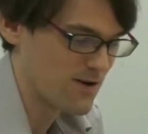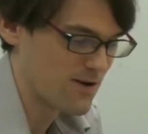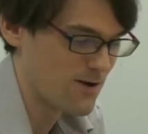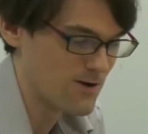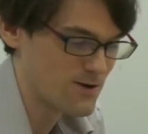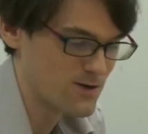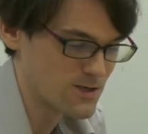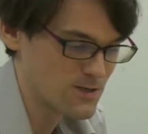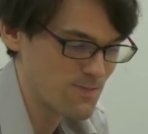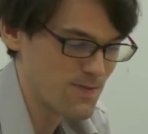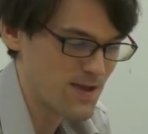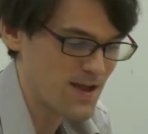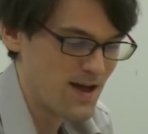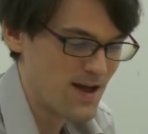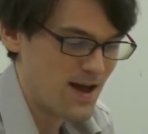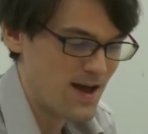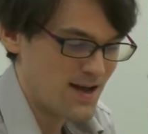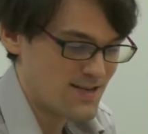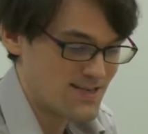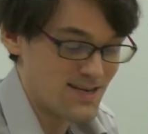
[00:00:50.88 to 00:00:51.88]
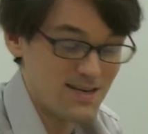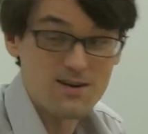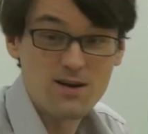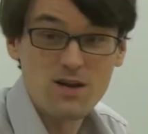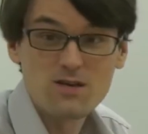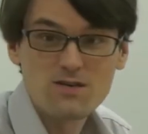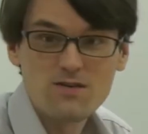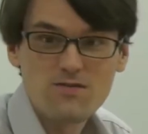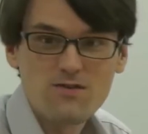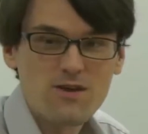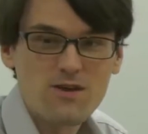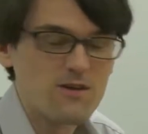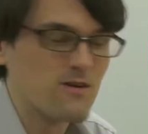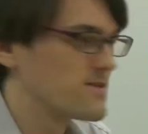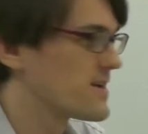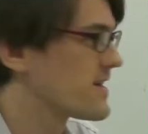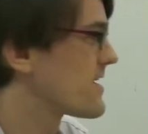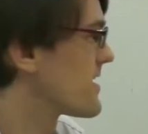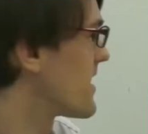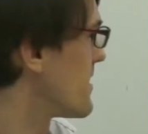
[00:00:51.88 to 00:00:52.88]
technologies, secondary use of
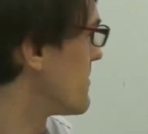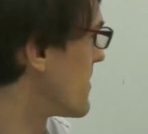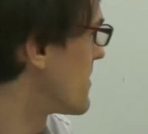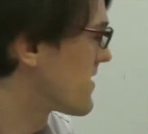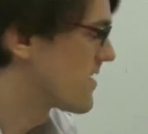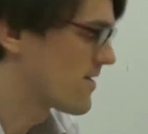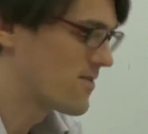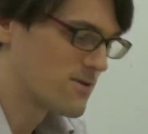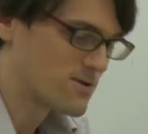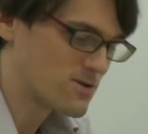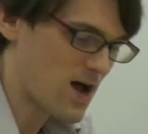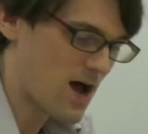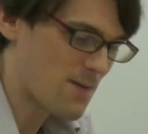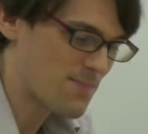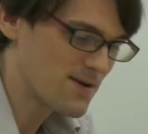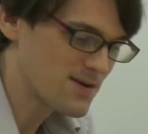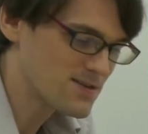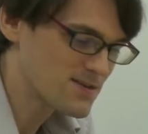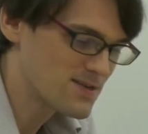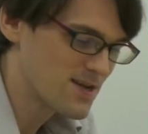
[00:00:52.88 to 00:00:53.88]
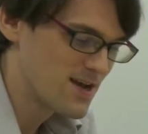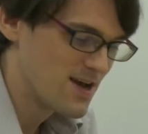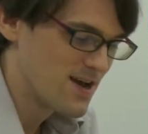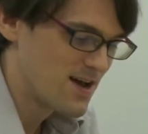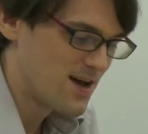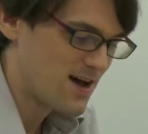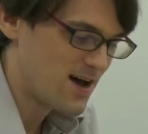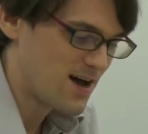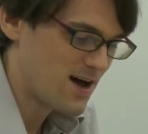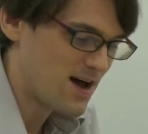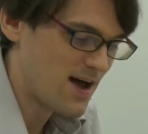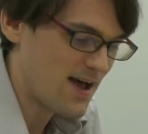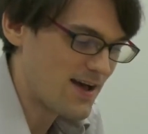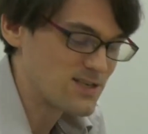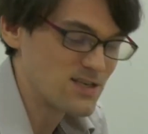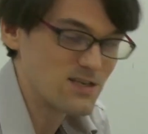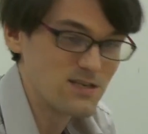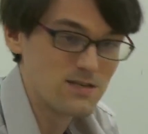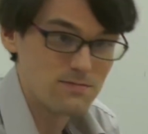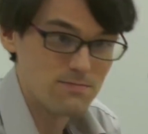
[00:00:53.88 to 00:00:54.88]
clinical data, among other topics.
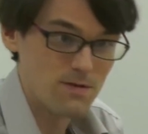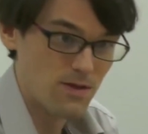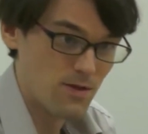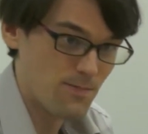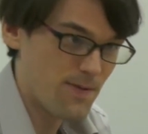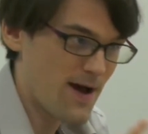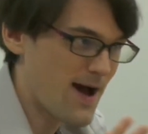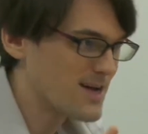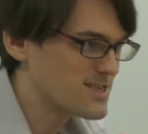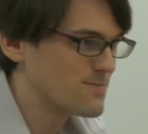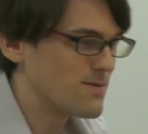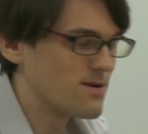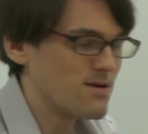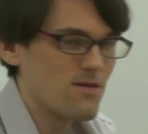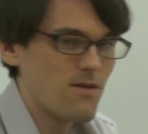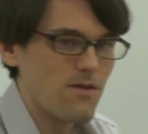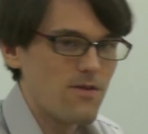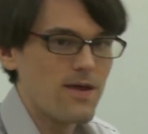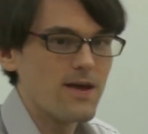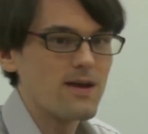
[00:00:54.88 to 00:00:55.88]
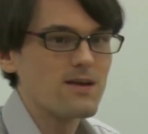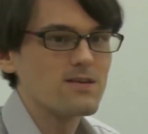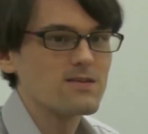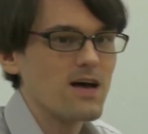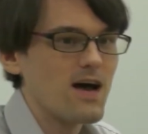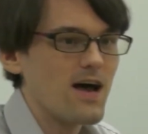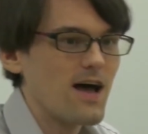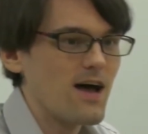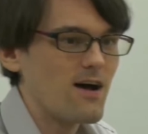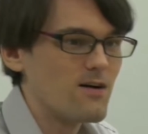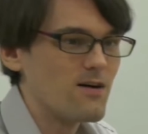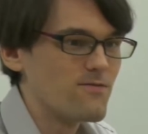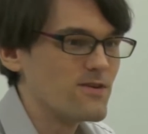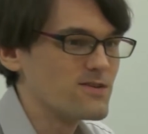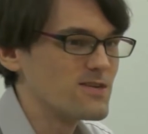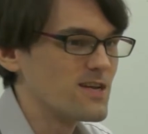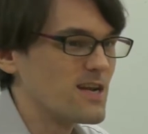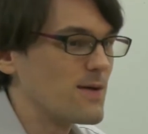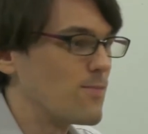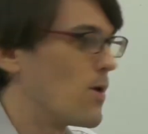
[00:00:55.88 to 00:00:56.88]
And she's, in the past, among other things,
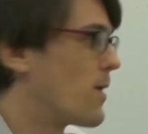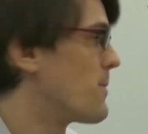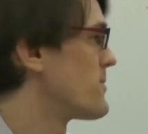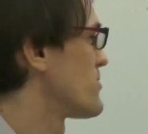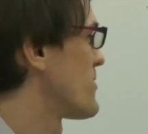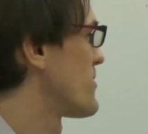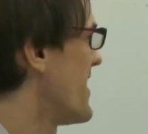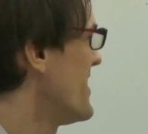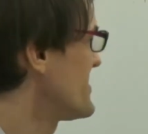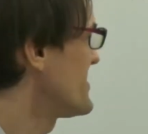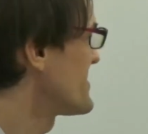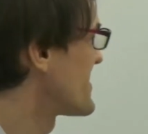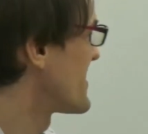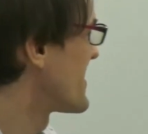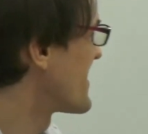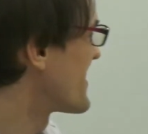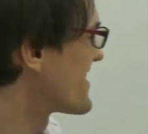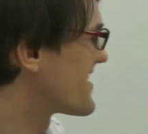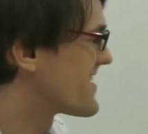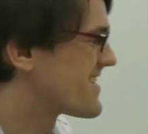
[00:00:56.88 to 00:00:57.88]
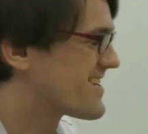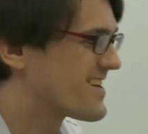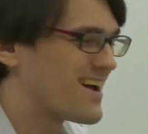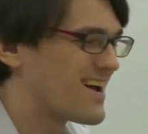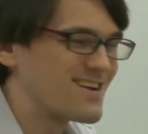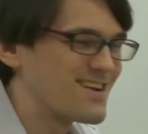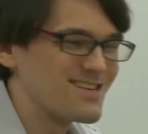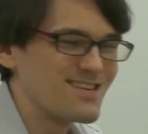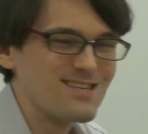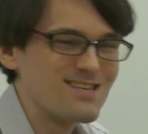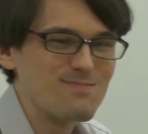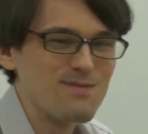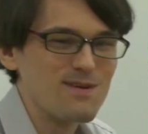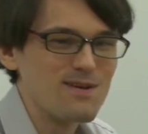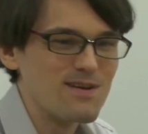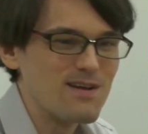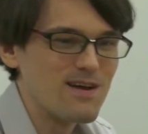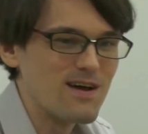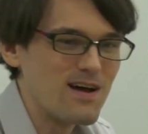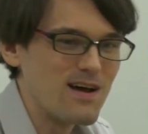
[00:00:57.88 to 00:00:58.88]
held visiting appointments with us, and
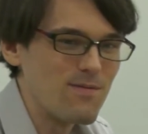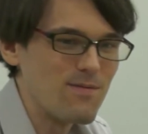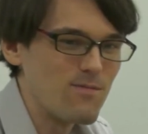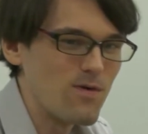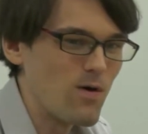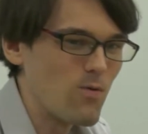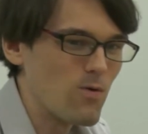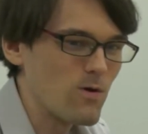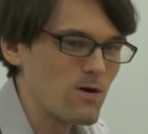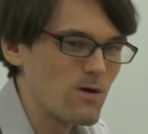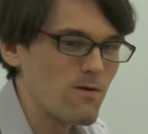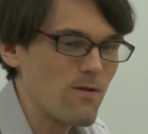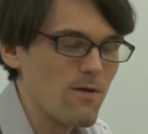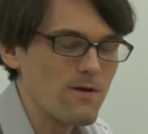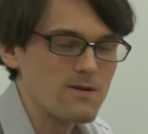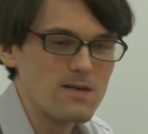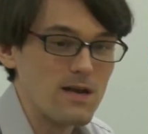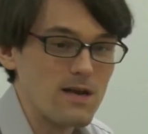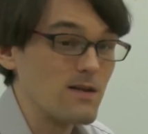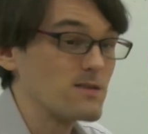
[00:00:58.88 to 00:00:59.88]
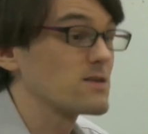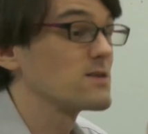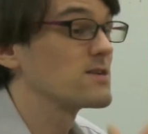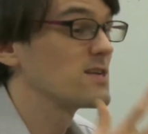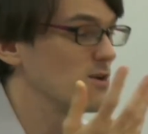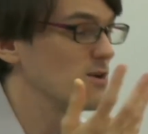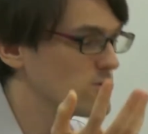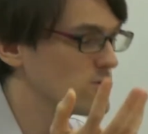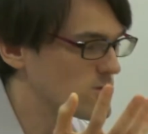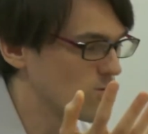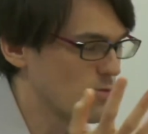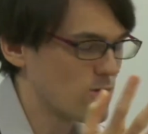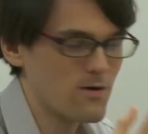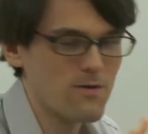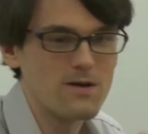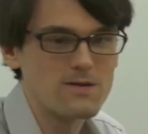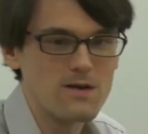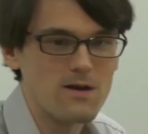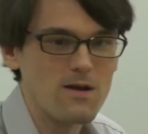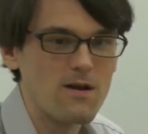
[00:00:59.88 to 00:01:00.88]
she's been working with us and continues
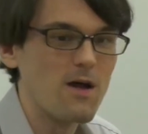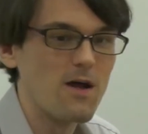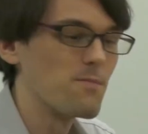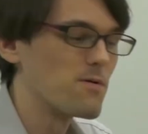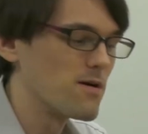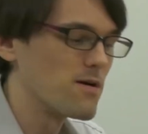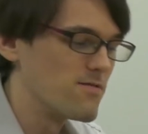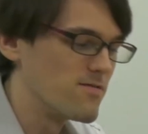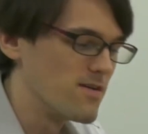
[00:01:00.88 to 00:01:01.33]
to work with us on a number